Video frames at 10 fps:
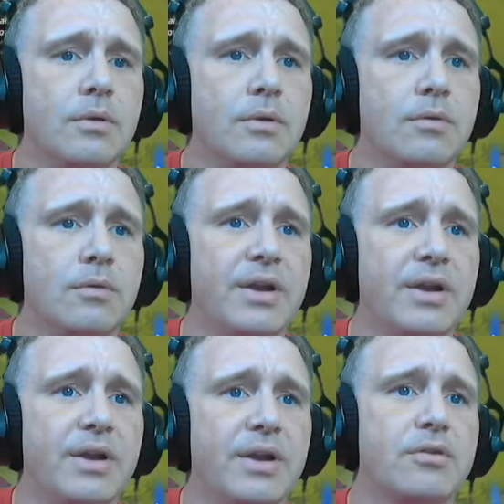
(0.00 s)
Fight each
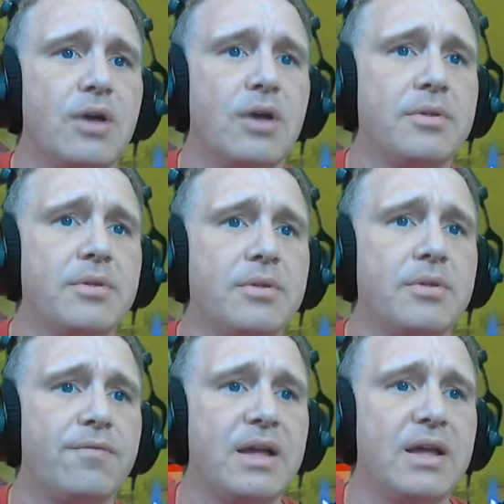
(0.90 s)
other. So I'm just gonna
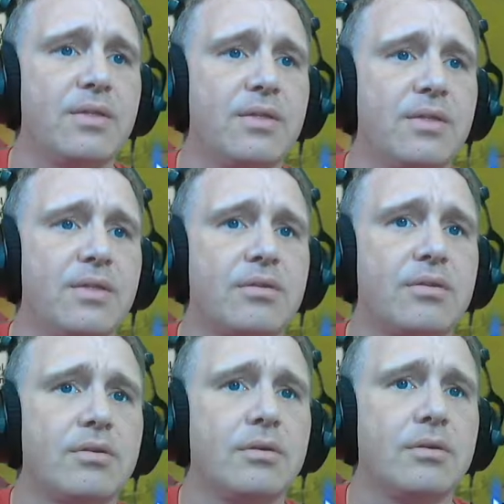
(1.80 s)
fight
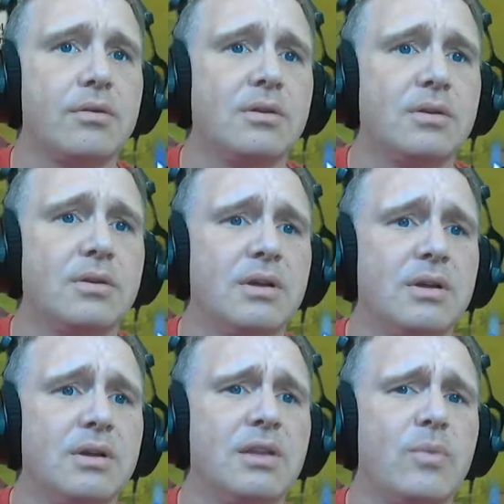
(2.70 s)
this.
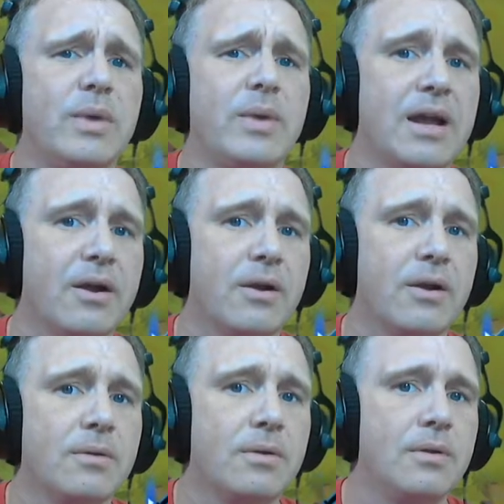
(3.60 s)
Do I care?
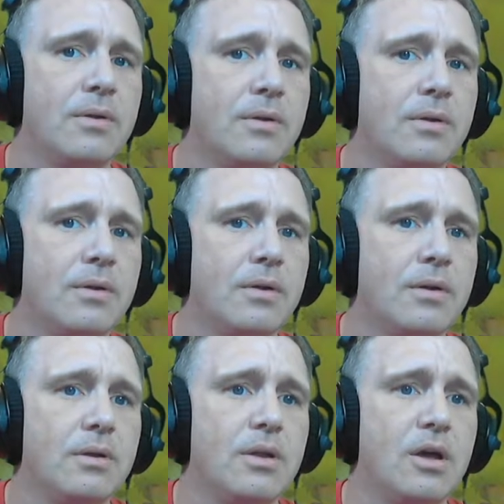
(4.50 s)

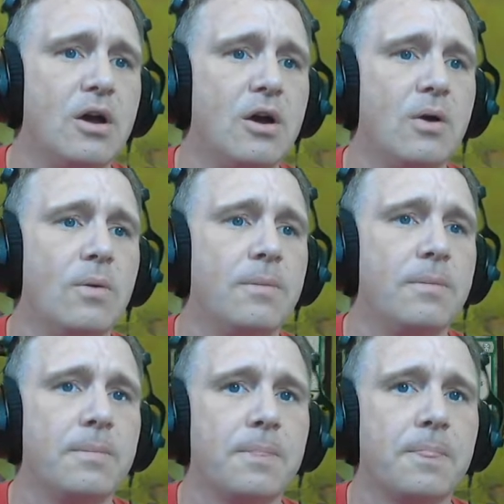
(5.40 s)
No.
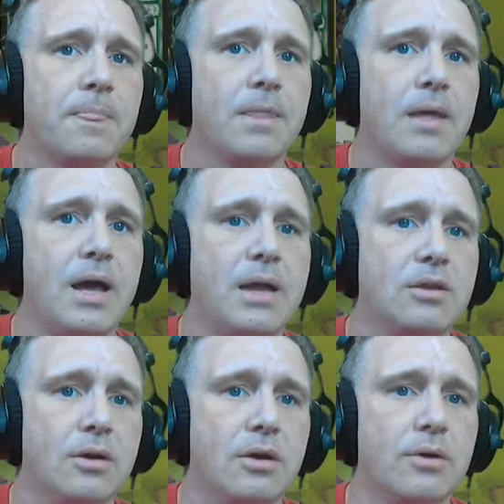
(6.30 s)
I
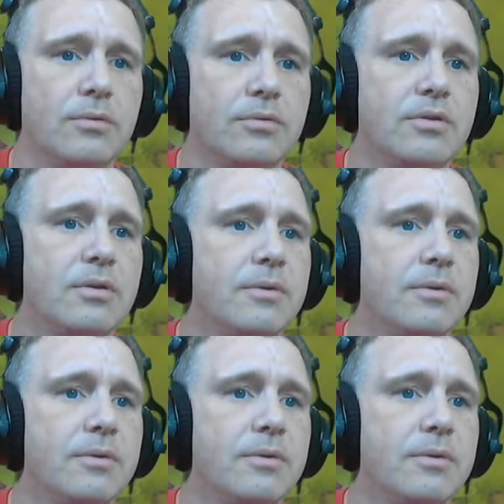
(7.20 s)
don't.